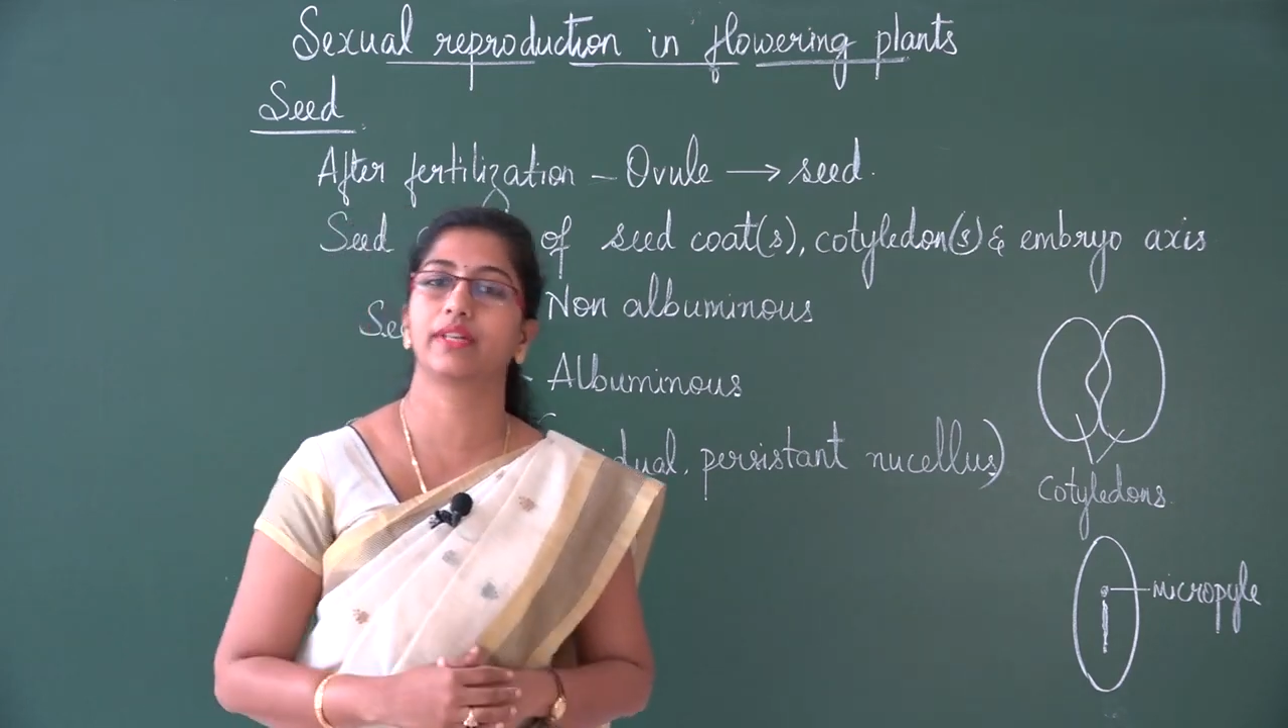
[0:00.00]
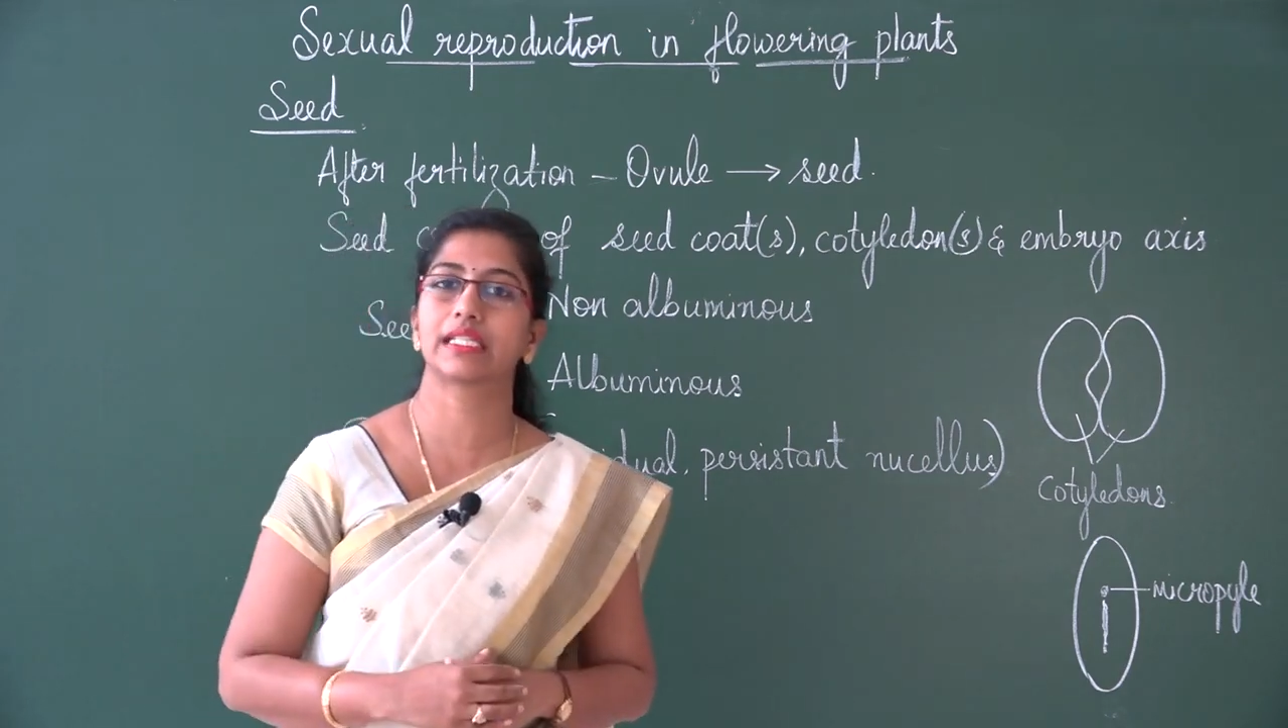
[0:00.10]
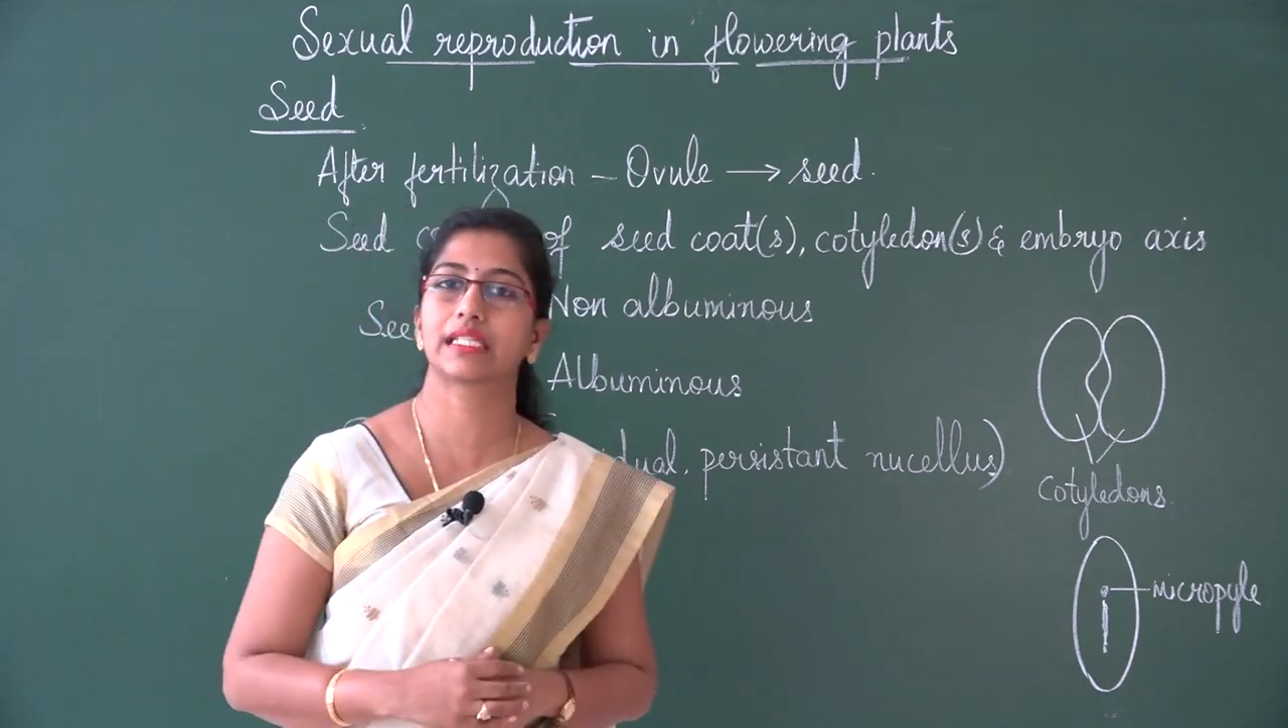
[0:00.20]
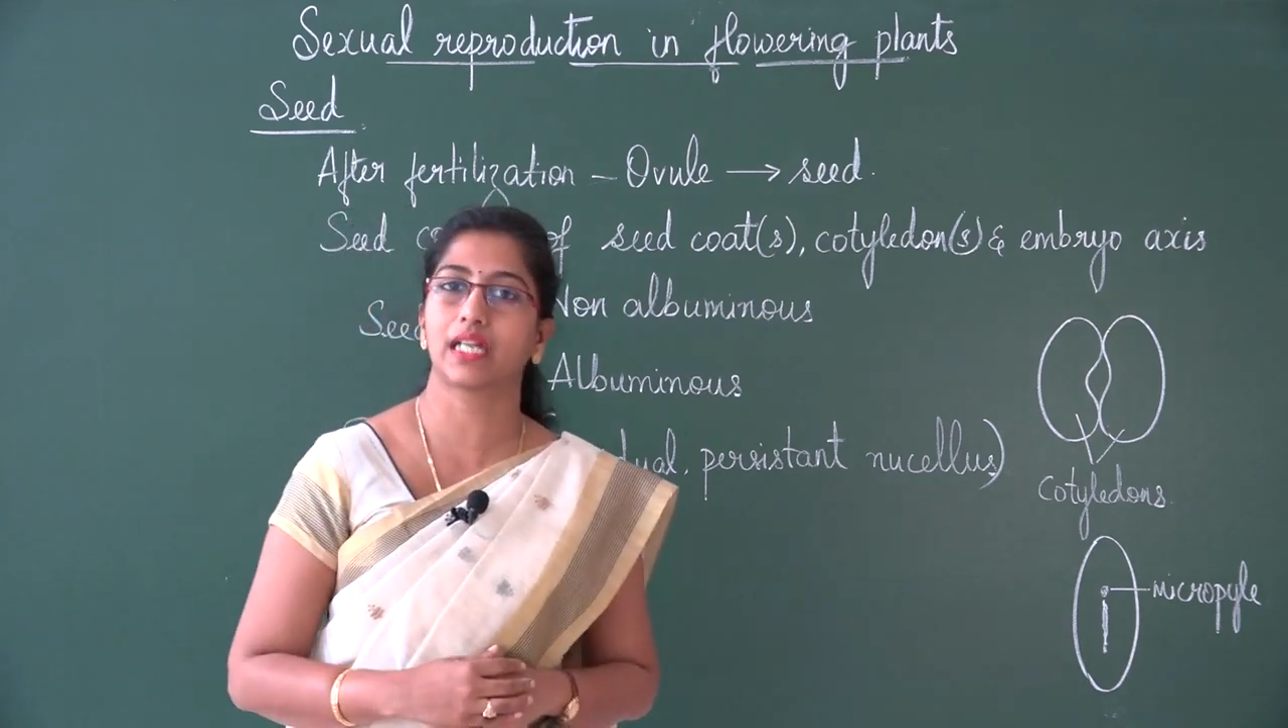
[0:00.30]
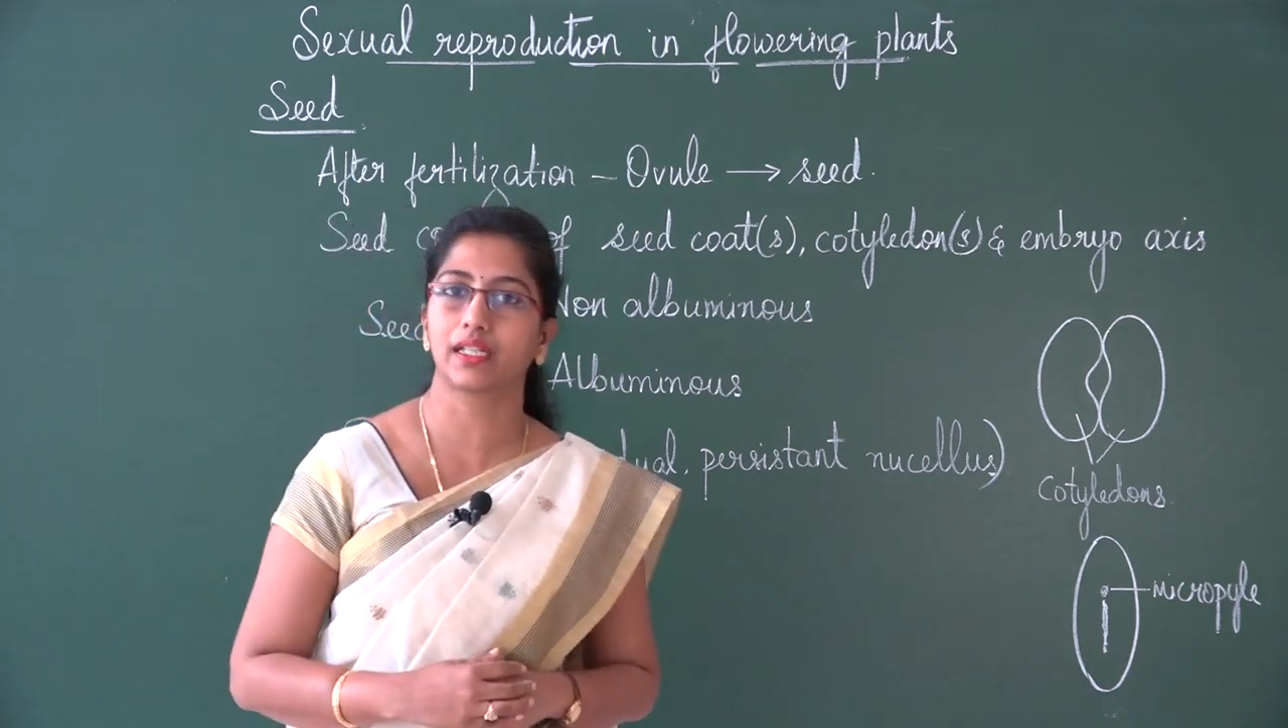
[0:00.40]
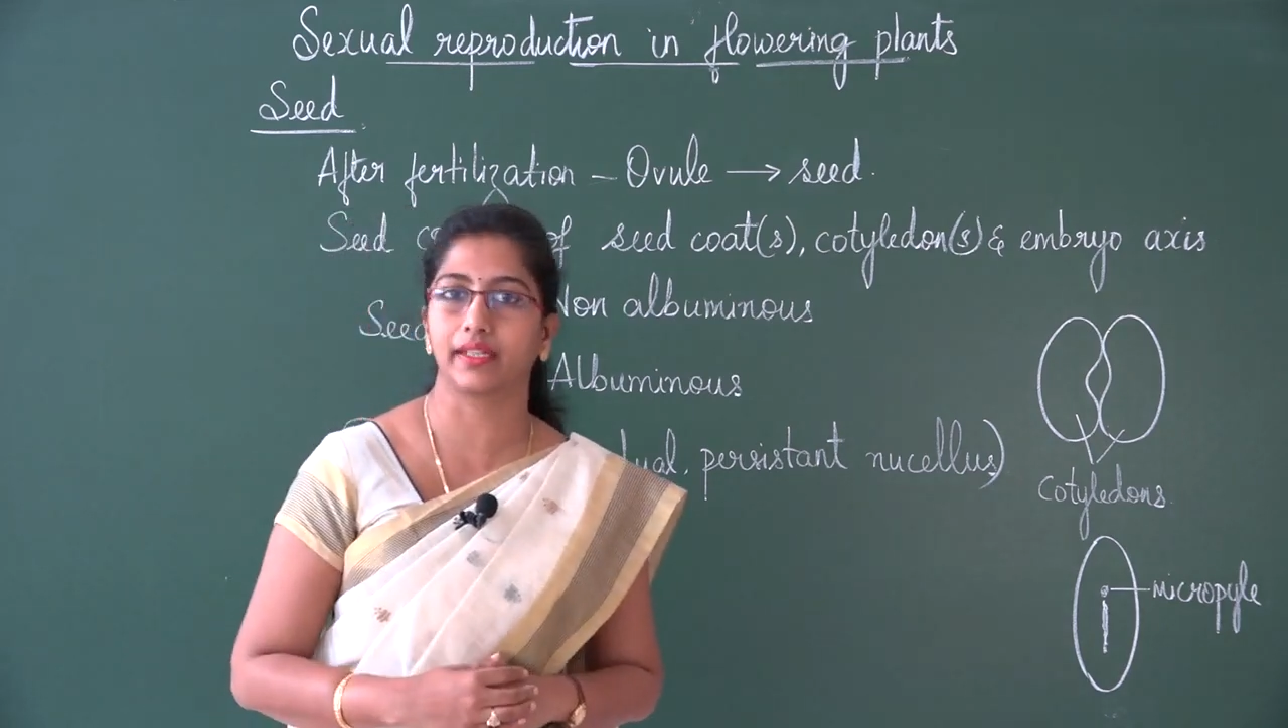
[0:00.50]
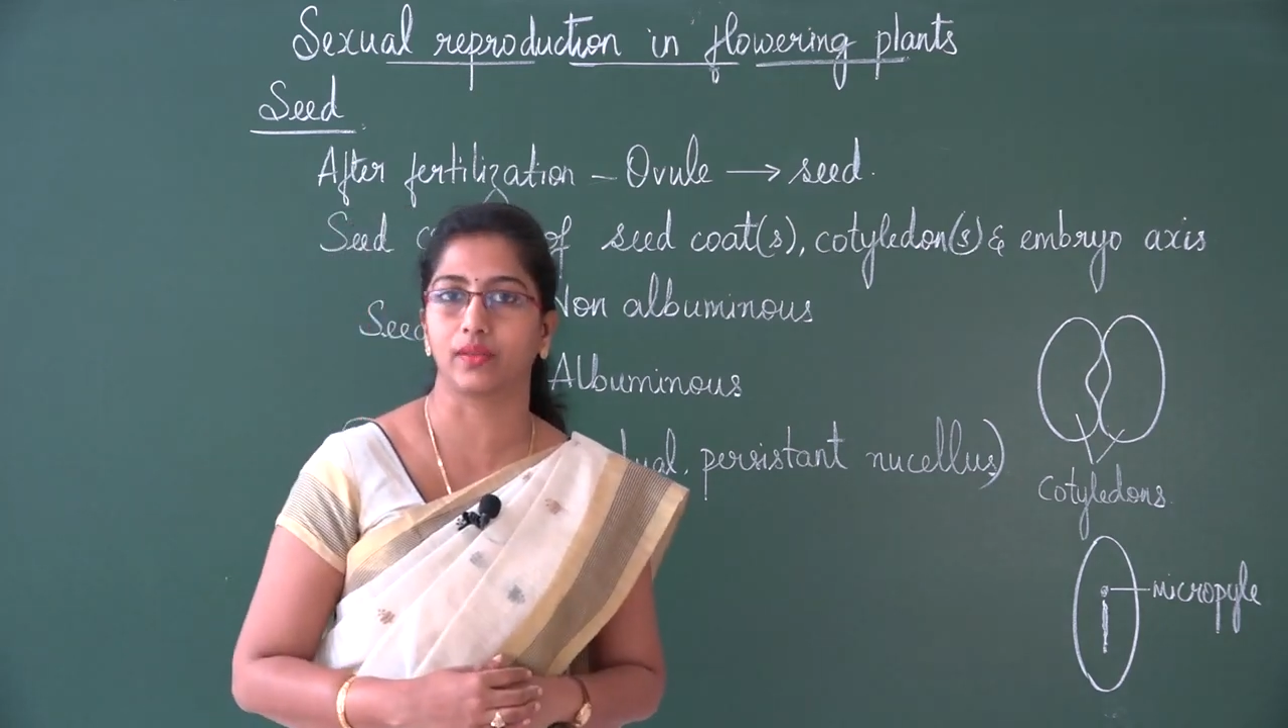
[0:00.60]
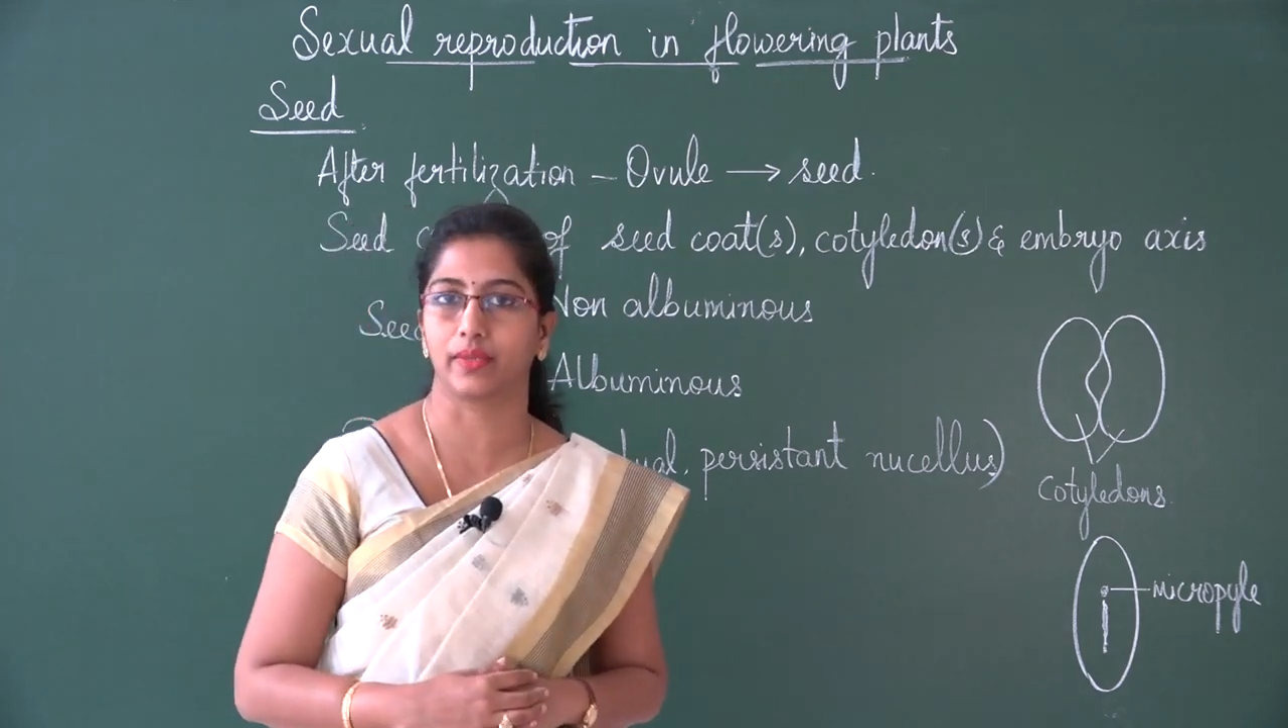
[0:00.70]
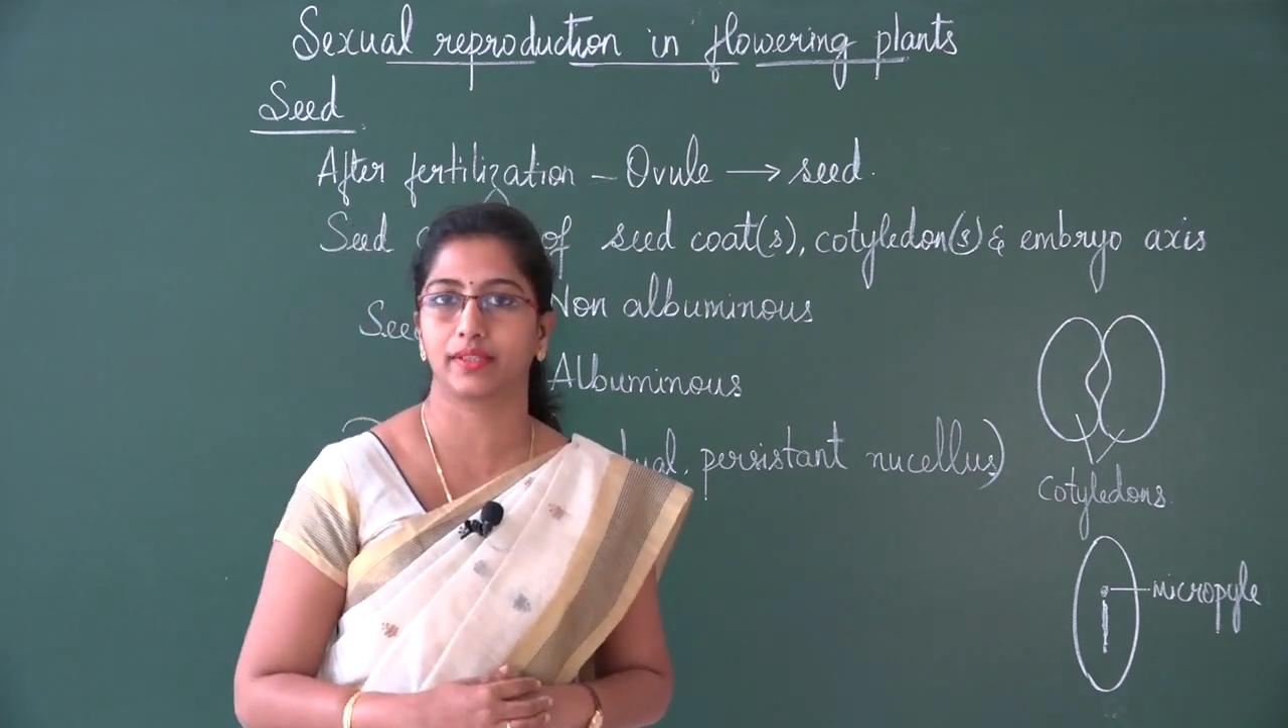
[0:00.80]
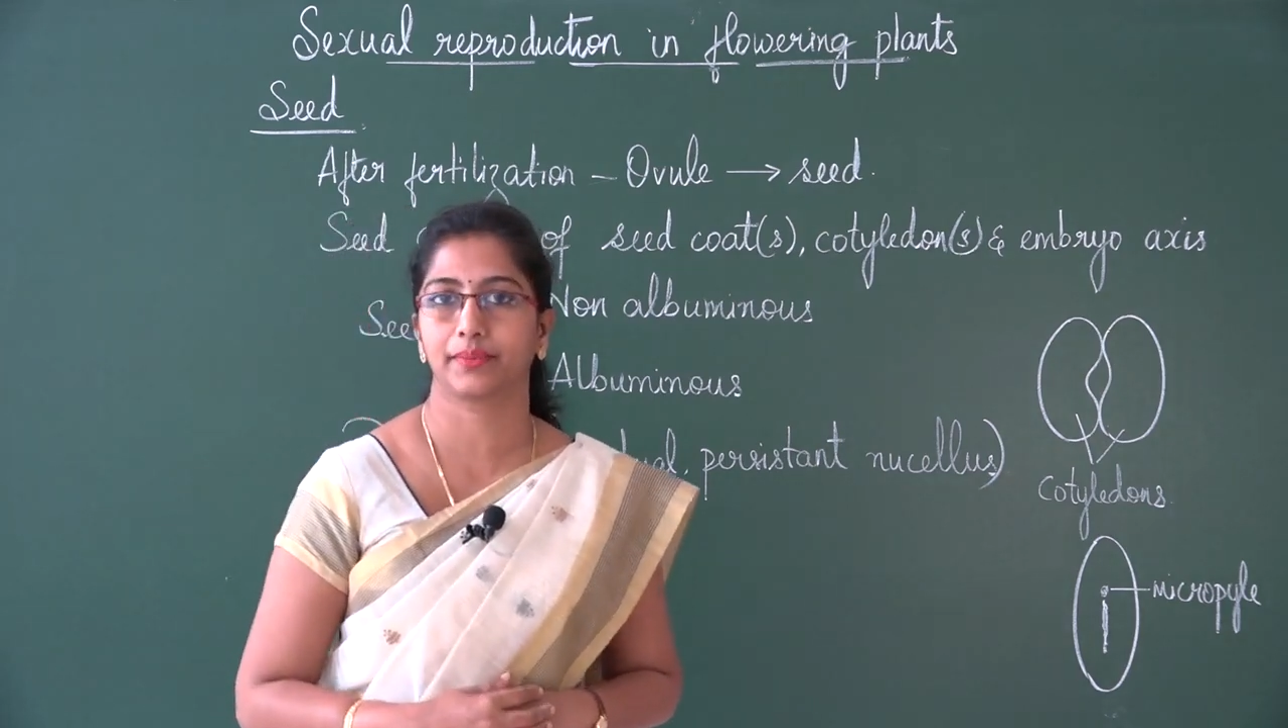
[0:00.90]
we are
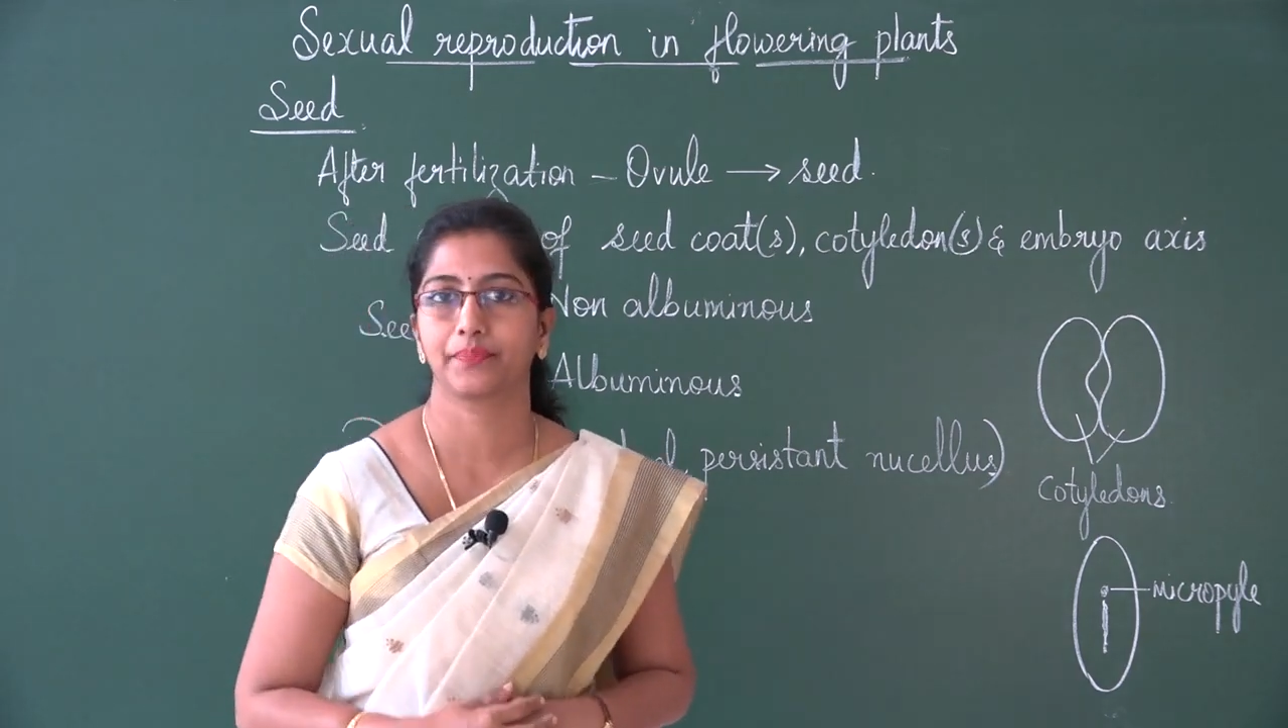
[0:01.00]
starting with.